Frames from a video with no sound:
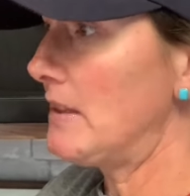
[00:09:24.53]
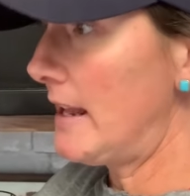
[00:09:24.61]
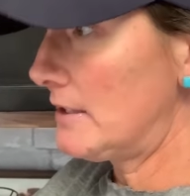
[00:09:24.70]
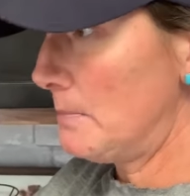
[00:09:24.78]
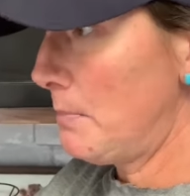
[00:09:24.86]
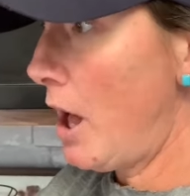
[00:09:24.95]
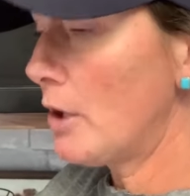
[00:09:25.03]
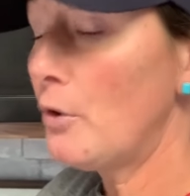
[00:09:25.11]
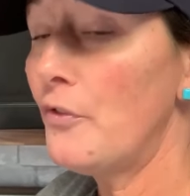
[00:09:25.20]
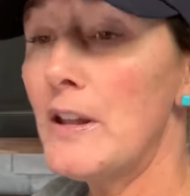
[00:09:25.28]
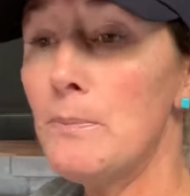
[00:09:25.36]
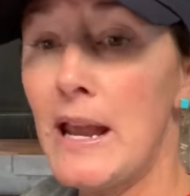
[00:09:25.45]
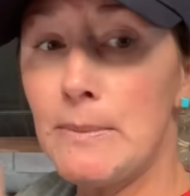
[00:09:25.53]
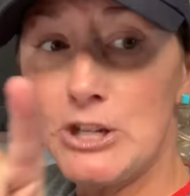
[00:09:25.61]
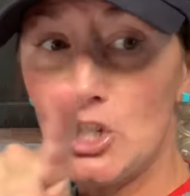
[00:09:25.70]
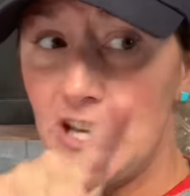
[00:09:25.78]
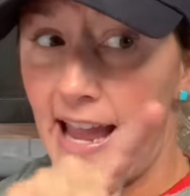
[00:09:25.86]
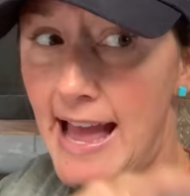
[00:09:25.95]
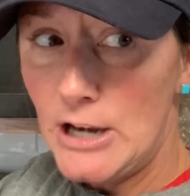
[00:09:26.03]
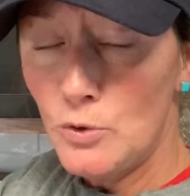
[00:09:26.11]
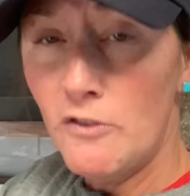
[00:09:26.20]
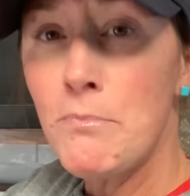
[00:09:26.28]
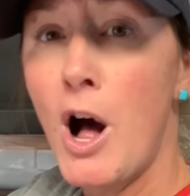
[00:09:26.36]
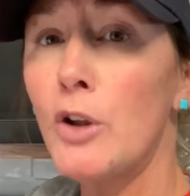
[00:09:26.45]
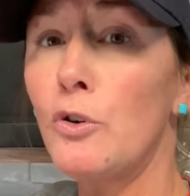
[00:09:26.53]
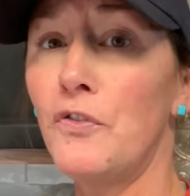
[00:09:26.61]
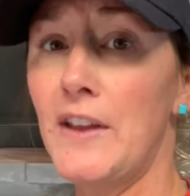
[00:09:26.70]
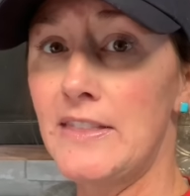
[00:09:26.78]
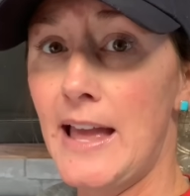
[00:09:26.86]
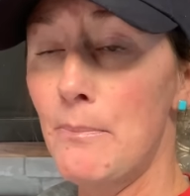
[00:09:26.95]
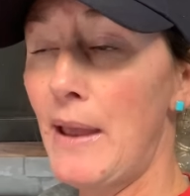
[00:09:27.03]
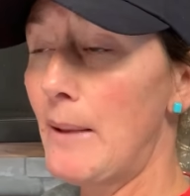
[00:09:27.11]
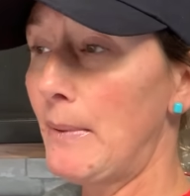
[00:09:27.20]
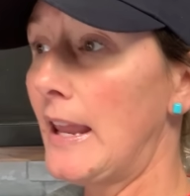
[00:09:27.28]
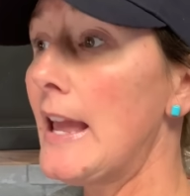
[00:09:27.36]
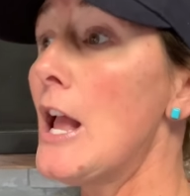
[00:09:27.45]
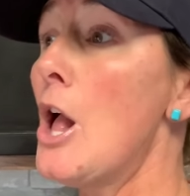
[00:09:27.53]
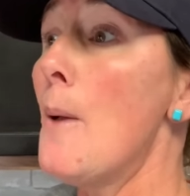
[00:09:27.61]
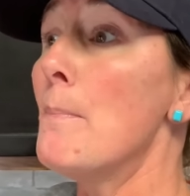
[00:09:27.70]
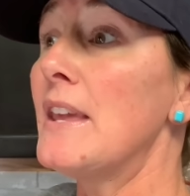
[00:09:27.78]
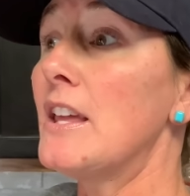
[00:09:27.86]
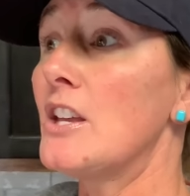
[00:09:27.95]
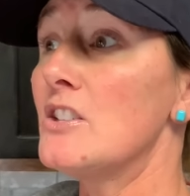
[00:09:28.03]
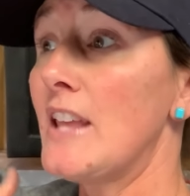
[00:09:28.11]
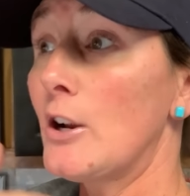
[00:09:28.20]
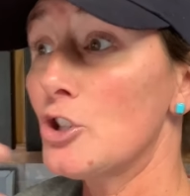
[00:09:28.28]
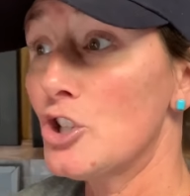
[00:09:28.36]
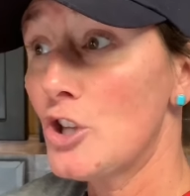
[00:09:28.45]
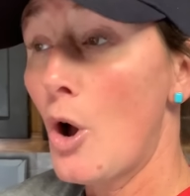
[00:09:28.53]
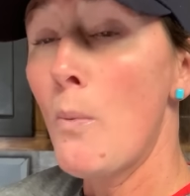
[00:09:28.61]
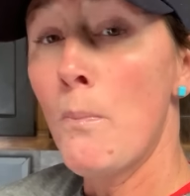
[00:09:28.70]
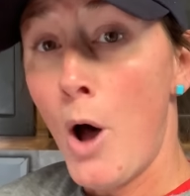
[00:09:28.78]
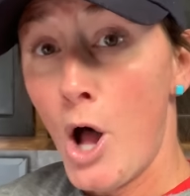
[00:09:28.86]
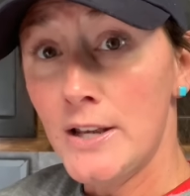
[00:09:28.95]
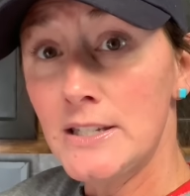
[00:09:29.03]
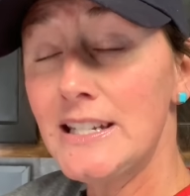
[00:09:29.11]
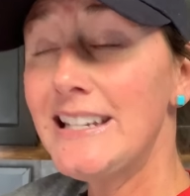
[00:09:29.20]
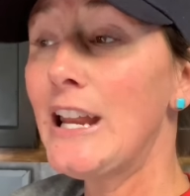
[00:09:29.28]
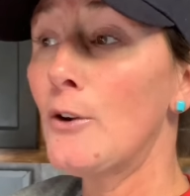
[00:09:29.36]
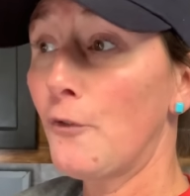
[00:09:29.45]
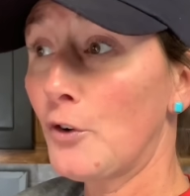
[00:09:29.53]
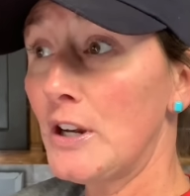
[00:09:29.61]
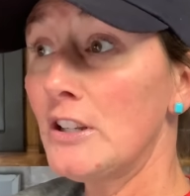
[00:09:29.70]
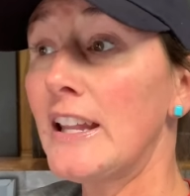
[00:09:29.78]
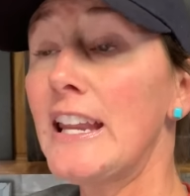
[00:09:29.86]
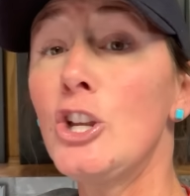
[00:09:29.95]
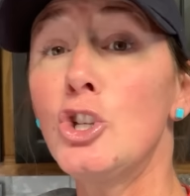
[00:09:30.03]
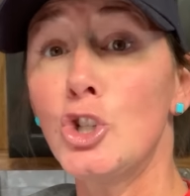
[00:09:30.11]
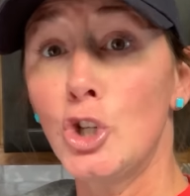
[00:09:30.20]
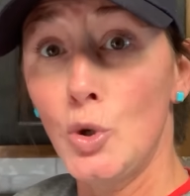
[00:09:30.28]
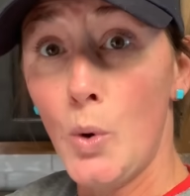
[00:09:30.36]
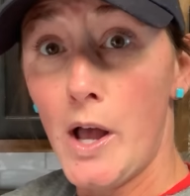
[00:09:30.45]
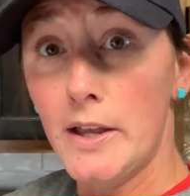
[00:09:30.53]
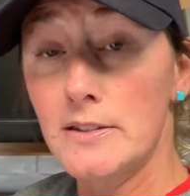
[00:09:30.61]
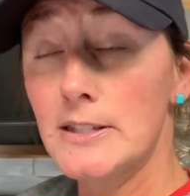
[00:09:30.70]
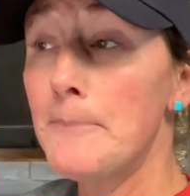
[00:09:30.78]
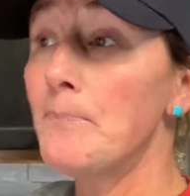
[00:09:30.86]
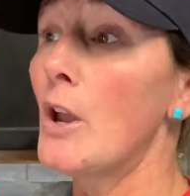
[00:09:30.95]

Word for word: That's a bottle fed baby. She had to have bottle fed that baby because they're so bonded and friendly to us.